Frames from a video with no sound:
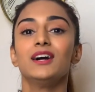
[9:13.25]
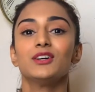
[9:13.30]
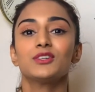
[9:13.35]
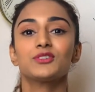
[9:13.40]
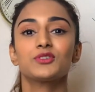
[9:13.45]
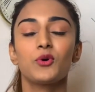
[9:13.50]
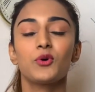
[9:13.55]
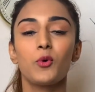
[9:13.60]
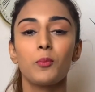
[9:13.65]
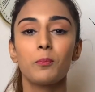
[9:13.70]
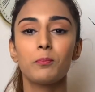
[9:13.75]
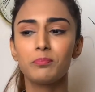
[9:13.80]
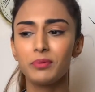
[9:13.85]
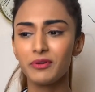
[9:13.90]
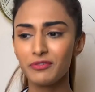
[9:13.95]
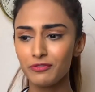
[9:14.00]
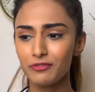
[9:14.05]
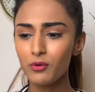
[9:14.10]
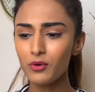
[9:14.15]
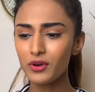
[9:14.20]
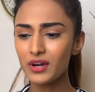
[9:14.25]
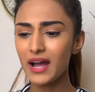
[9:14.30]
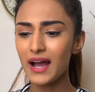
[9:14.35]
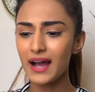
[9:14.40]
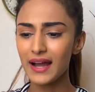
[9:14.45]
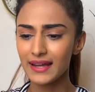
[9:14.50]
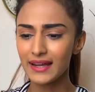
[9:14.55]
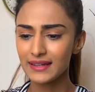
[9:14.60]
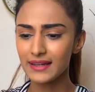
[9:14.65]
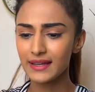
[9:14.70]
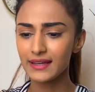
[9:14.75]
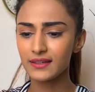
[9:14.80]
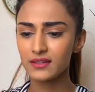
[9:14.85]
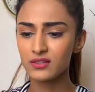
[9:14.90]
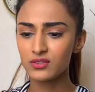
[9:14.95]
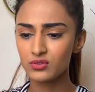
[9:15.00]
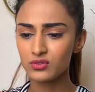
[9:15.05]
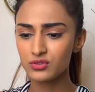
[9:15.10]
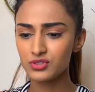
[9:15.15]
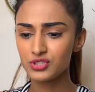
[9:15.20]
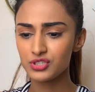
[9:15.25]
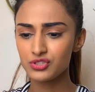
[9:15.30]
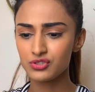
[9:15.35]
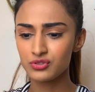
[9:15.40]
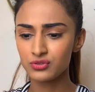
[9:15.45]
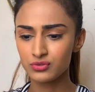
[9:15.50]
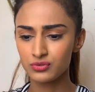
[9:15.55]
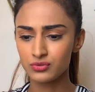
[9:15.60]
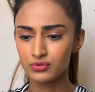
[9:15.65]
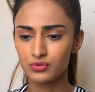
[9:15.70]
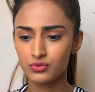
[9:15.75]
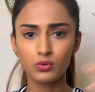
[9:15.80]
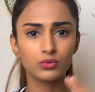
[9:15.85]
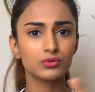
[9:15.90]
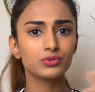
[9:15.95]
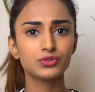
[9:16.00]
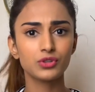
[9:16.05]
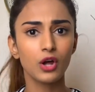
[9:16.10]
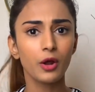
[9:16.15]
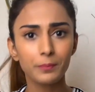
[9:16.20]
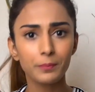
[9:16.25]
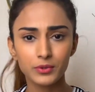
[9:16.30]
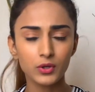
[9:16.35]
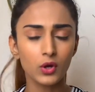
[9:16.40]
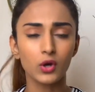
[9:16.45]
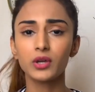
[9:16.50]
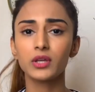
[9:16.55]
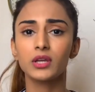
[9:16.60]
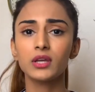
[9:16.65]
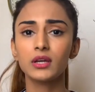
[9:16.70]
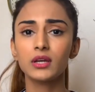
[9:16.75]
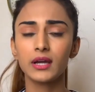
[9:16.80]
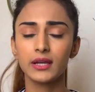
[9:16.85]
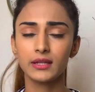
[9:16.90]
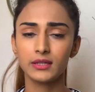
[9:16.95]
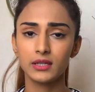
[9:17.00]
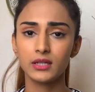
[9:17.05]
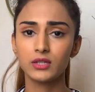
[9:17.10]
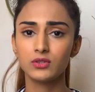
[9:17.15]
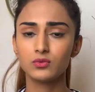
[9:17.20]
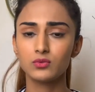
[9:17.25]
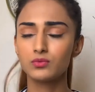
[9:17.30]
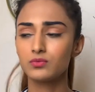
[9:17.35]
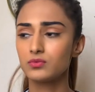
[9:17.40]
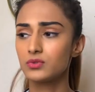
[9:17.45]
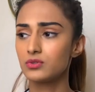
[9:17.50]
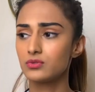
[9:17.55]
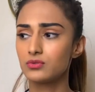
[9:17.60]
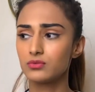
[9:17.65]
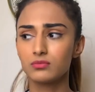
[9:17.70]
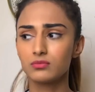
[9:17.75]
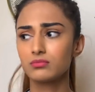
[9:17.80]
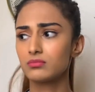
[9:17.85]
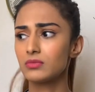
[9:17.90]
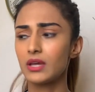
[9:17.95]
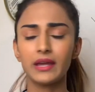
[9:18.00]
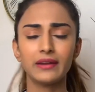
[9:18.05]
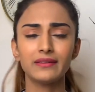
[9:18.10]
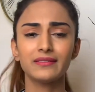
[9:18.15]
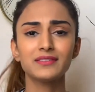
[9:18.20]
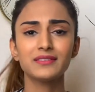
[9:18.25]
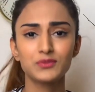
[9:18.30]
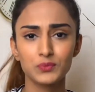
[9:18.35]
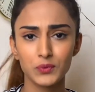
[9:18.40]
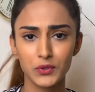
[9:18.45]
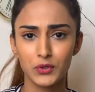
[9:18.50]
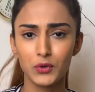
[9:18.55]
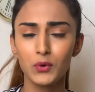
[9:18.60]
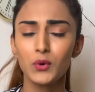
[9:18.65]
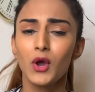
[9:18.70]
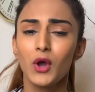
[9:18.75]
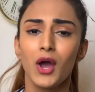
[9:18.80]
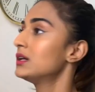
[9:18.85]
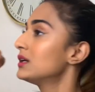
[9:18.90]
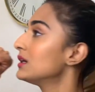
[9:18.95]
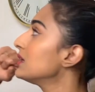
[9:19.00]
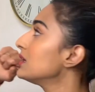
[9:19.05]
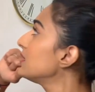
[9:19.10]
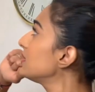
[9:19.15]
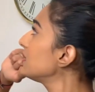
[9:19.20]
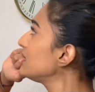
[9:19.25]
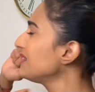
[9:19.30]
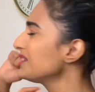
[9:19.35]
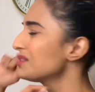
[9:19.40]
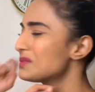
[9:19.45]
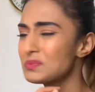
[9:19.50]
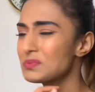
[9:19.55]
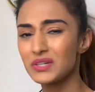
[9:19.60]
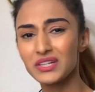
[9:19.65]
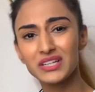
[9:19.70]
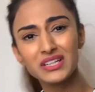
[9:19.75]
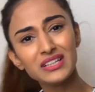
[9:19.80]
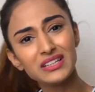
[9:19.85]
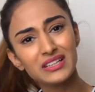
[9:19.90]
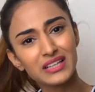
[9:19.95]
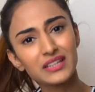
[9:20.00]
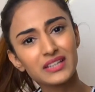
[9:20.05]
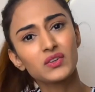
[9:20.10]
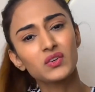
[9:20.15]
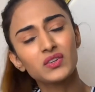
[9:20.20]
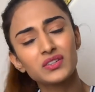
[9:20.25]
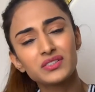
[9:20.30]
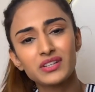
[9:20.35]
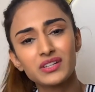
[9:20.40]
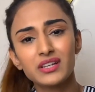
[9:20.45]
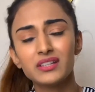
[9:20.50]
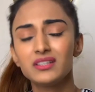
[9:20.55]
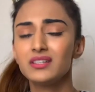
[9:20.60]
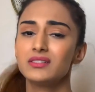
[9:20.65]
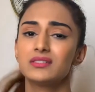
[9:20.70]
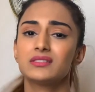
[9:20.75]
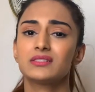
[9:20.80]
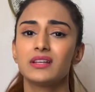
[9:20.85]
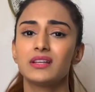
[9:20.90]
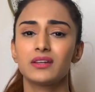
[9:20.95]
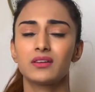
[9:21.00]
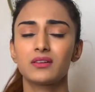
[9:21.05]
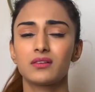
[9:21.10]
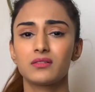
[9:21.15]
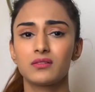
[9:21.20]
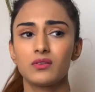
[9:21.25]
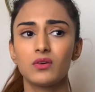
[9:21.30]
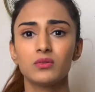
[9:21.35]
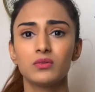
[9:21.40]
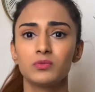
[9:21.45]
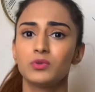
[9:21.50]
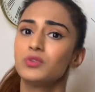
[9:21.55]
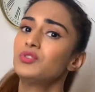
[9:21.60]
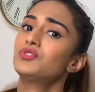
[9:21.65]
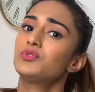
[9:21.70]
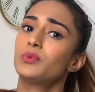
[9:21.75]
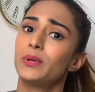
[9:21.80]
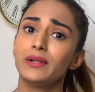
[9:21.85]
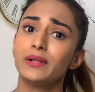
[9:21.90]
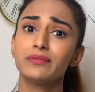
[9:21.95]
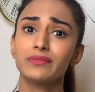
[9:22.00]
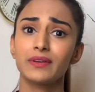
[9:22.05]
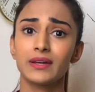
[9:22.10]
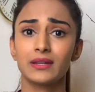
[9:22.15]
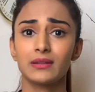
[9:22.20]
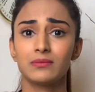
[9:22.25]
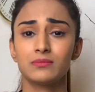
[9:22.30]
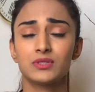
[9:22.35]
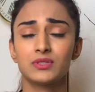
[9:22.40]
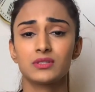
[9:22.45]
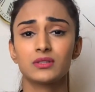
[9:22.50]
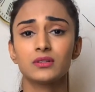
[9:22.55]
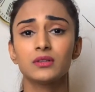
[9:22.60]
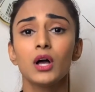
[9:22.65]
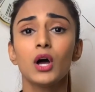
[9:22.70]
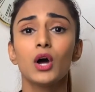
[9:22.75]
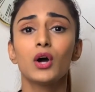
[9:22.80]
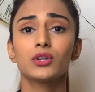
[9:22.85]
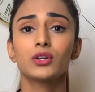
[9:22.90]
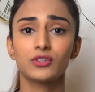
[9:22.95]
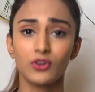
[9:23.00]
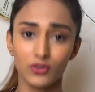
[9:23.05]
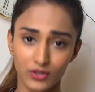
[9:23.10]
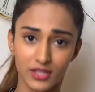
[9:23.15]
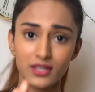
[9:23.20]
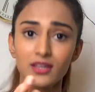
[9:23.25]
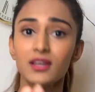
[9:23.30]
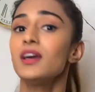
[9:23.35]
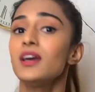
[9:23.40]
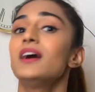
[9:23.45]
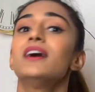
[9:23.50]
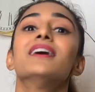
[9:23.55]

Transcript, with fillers: So before I, like, you know, just don't stop talking, I need to end this video. It's pretty late already, it's like almost 12 and I'm still talking.